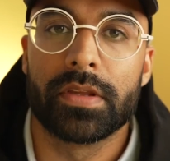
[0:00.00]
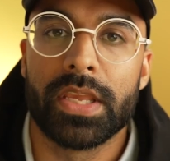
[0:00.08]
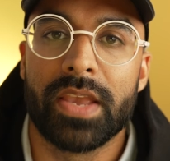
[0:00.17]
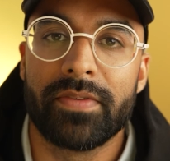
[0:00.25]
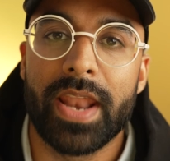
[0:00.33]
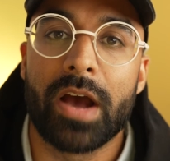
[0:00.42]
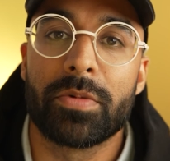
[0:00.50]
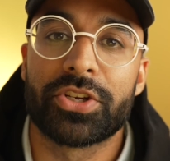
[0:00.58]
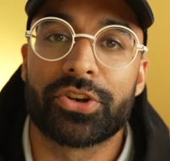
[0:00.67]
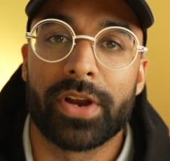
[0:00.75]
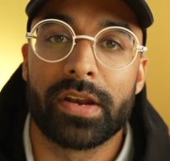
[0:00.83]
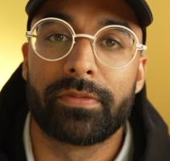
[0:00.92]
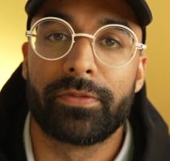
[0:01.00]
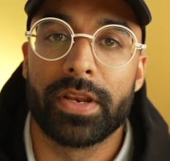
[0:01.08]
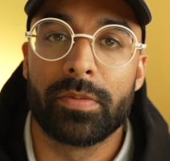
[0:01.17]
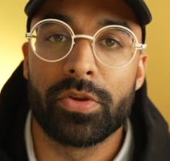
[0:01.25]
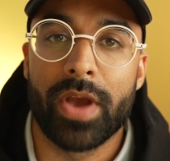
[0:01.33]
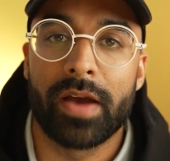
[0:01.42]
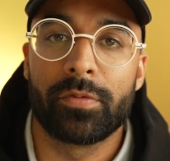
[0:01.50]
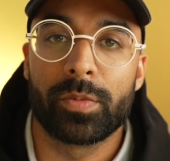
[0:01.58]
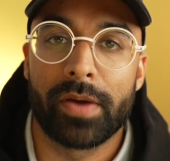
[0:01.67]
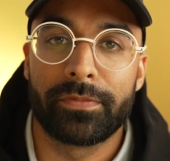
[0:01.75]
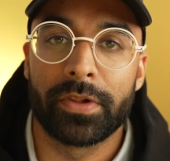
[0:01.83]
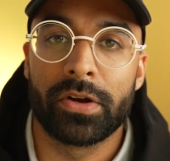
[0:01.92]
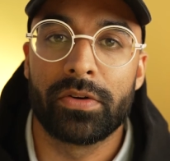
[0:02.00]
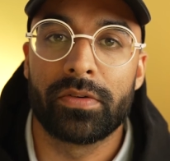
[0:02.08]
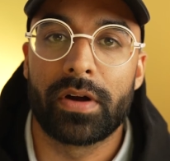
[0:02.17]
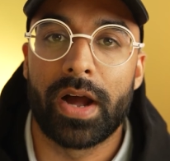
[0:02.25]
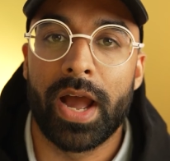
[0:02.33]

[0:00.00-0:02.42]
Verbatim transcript: Given how much creative freedom you have with Webflow,